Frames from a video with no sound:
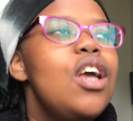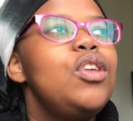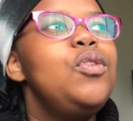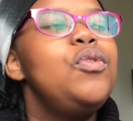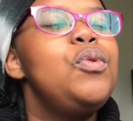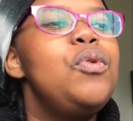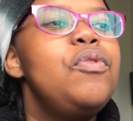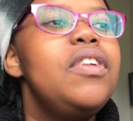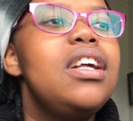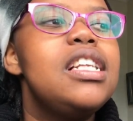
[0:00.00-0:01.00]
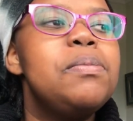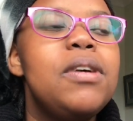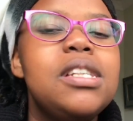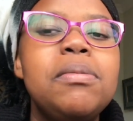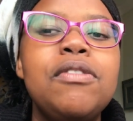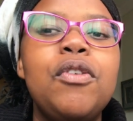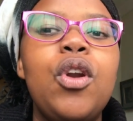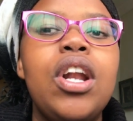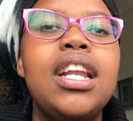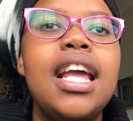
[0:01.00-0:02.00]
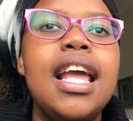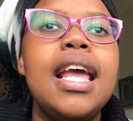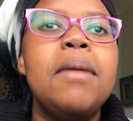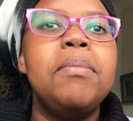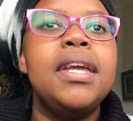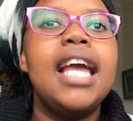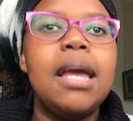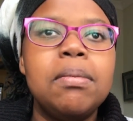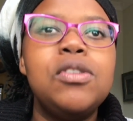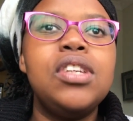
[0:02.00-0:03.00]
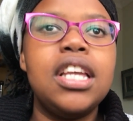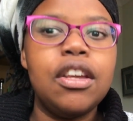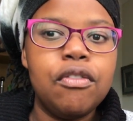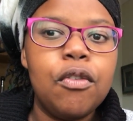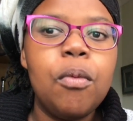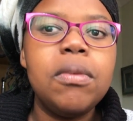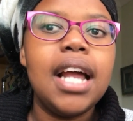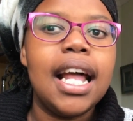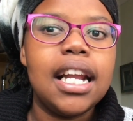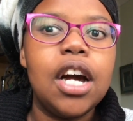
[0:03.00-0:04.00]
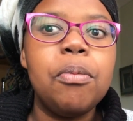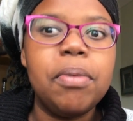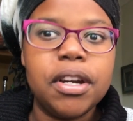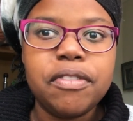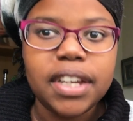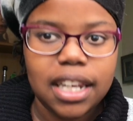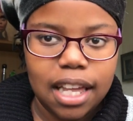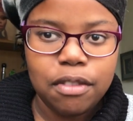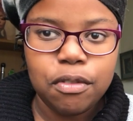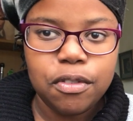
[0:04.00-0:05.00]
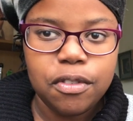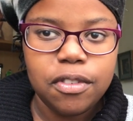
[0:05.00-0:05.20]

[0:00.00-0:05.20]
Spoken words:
You feel responsible for not being able to give Umdana a perfect life,